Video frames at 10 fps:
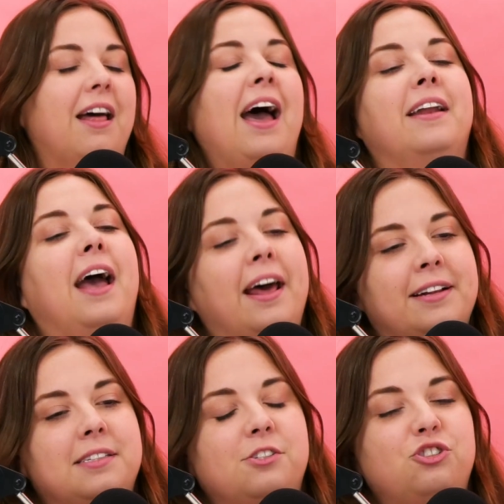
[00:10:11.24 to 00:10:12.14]
at
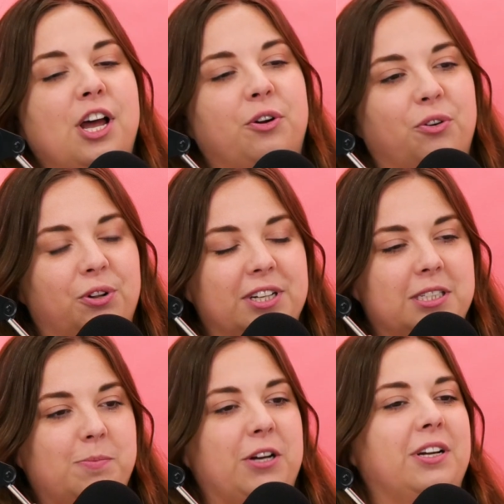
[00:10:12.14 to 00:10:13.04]
its general
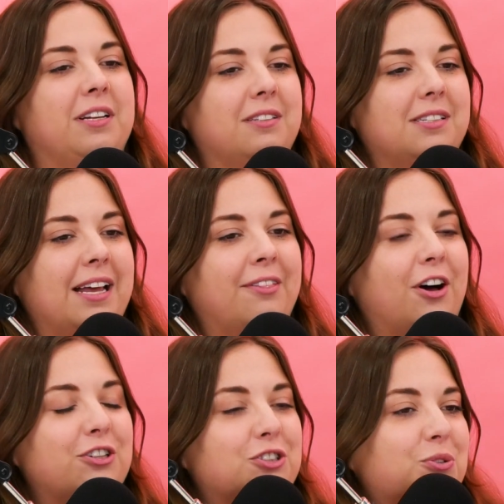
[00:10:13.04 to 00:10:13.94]
experience a
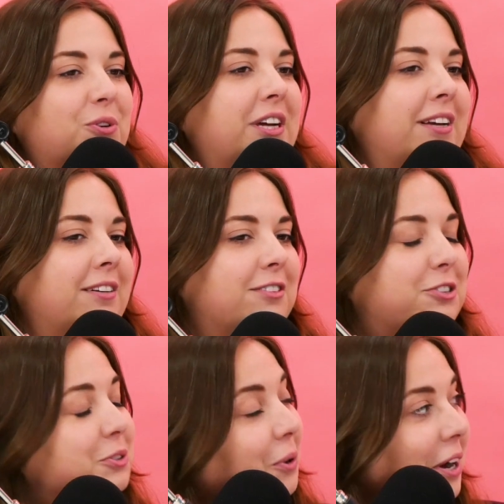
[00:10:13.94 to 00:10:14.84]
luxury
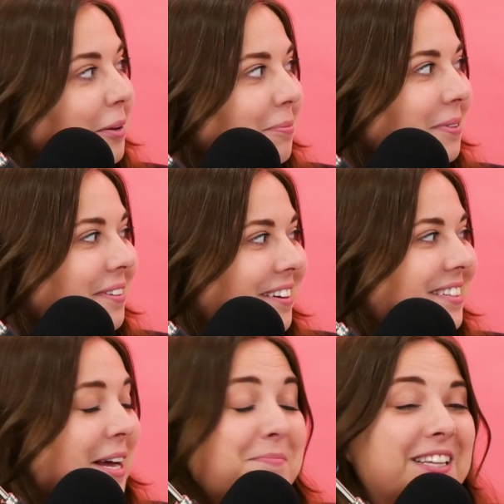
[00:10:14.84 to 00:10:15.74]
trip?
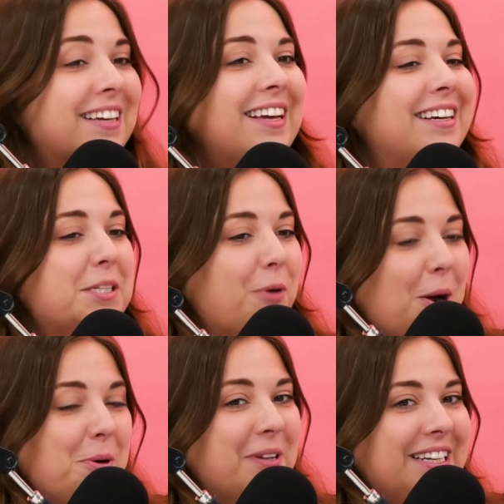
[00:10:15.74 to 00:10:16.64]
Because I'm thinking it's
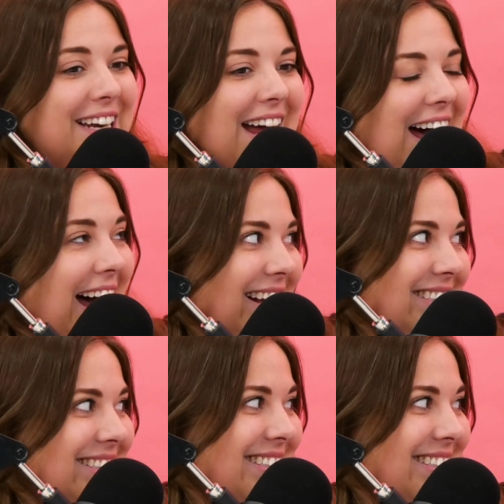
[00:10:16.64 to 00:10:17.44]
probably not.